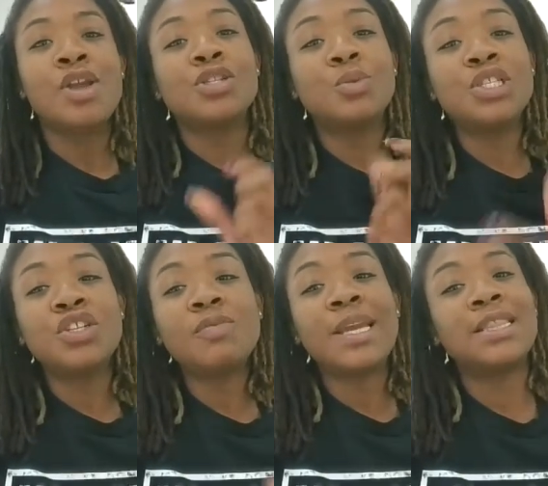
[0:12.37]
So once
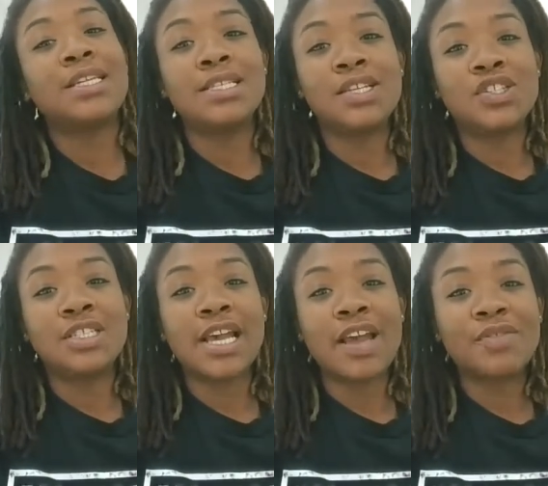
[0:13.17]
you made the decision
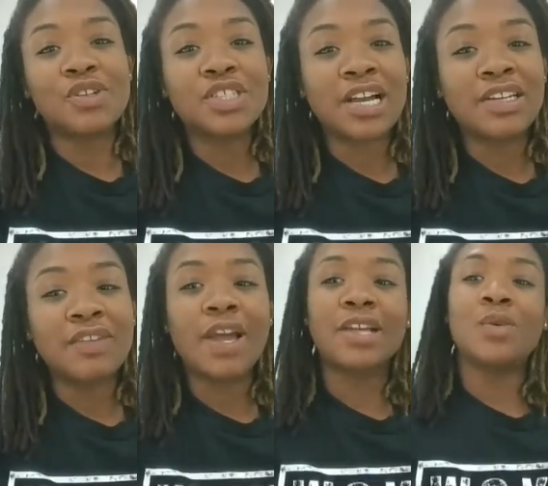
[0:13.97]
to have your child
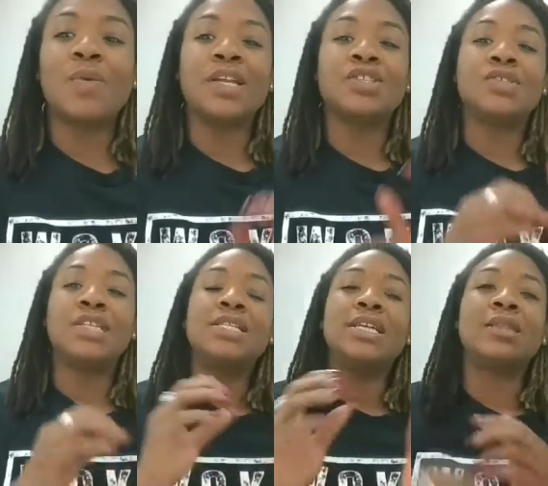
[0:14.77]
evaluated, you'll
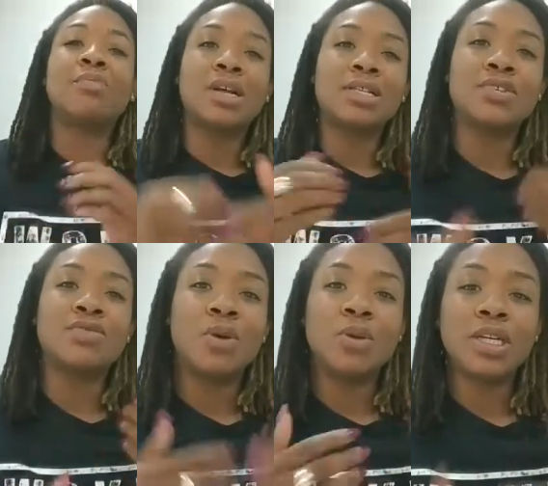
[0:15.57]
need to get the process
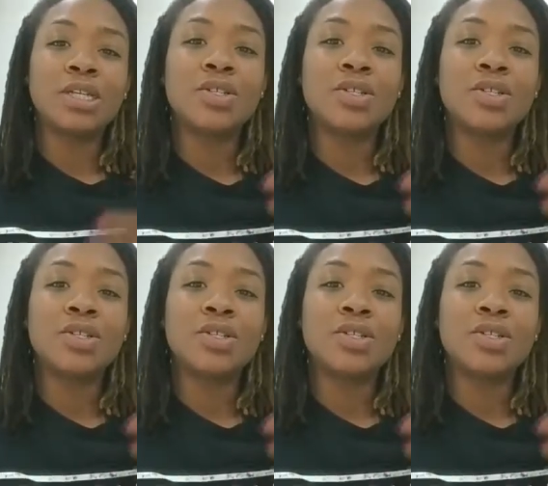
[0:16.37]
rolling.